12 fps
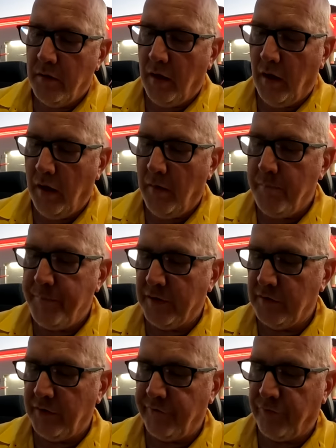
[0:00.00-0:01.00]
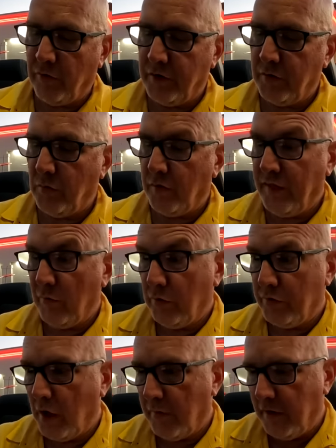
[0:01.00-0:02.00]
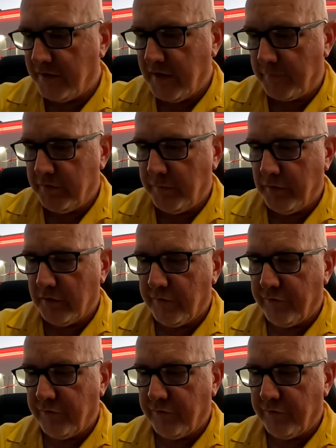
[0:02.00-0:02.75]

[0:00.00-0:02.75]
uh, build it for you or they will not attempt to build